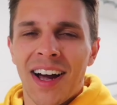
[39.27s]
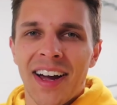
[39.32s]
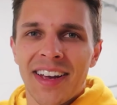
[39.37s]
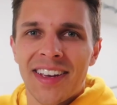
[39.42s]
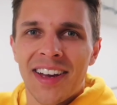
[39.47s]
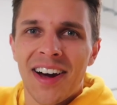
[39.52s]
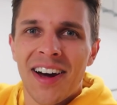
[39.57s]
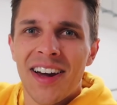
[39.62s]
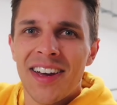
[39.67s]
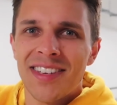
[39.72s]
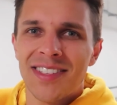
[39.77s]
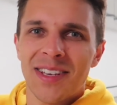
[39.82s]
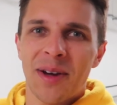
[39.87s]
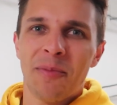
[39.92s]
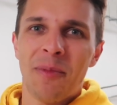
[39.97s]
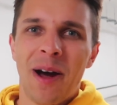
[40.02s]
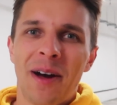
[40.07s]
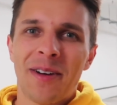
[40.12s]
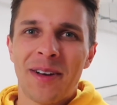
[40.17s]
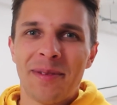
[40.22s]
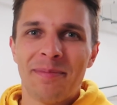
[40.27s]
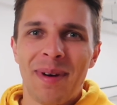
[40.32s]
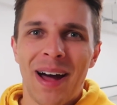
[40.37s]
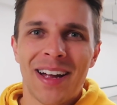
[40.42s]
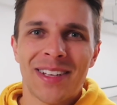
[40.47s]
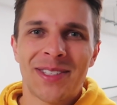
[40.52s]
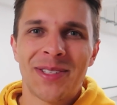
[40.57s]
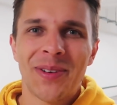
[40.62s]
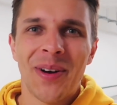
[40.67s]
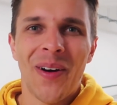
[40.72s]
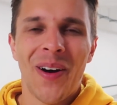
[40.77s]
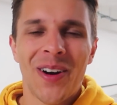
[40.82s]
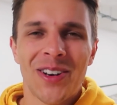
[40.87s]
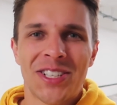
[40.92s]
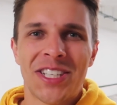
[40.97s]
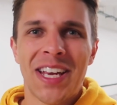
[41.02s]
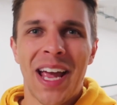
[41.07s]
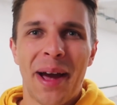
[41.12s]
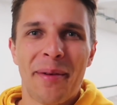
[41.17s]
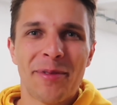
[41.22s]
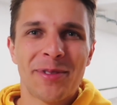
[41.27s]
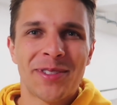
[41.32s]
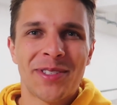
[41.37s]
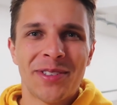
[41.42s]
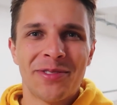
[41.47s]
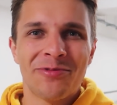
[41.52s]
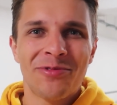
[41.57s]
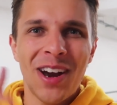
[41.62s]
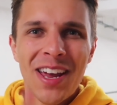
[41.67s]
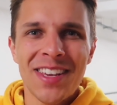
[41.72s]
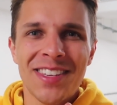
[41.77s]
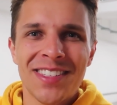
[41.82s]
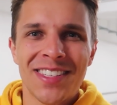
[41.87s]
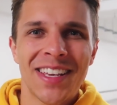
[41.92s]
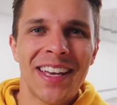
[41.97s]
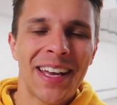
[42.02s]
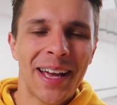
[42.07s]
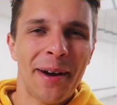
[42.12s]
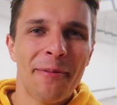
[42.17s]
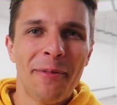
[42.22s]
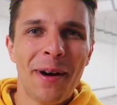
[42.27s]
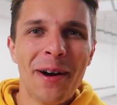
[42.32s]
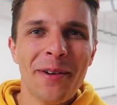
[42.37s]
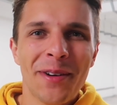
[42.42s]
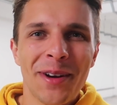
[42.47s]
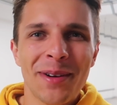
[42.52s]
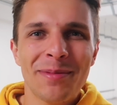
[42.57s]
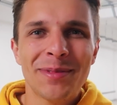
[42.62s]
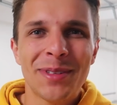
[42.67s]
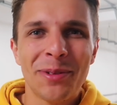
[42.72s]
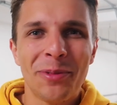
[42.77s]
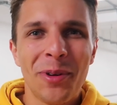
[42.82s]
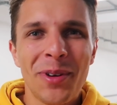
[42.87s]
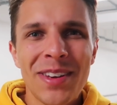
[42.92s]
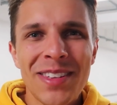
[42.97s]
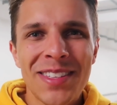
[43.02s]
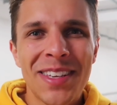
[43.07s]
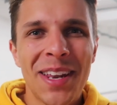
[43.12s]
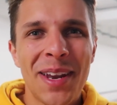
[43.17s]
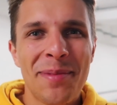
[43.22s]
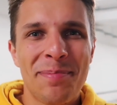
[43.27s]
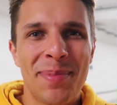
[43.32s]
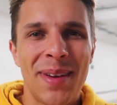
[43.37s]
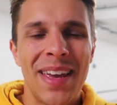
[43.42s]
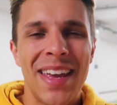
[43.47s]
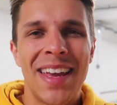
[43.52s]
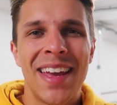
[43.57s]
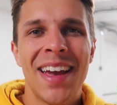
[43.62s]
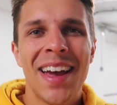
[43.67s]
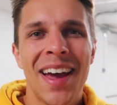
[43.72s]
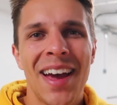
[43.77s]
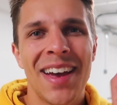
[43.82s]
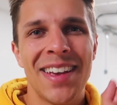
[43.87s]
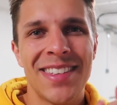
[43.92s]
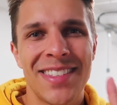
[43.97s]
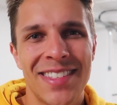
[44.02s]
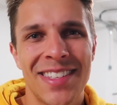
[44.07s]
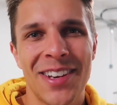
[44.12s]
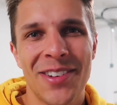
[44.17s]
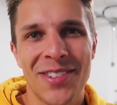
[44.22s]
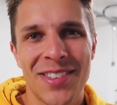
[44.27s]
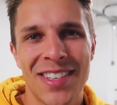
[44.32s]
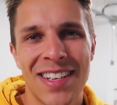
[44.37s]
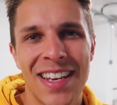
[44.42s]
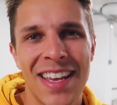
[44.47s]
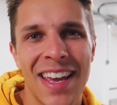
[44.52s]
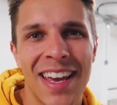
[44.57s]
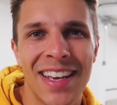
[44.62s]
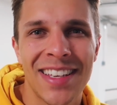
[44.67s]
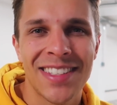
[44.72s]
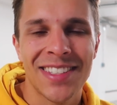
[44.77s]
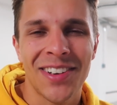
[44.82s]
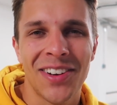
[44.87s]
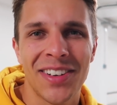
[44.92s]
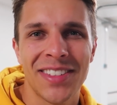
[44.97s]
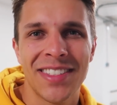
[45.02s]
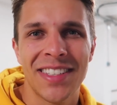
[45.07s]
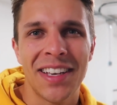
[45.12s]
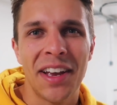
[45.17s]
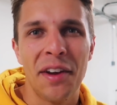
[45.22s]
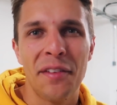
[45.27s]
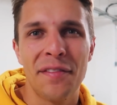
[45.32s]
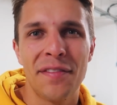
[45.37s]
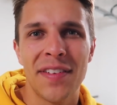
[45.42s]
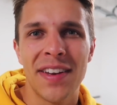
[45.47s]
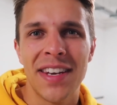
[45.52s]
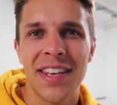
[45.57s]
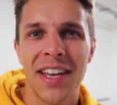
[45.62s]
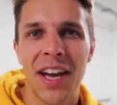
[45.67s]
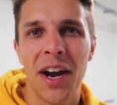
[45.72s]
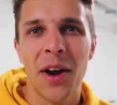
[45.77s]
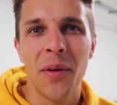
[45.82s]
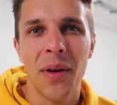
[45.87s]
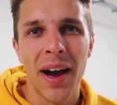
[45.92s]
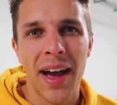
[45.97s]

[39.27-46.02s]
Hi guys, and welcome back to Archie Hamilton Racing, and welcome to what is going to be a seriously exciting video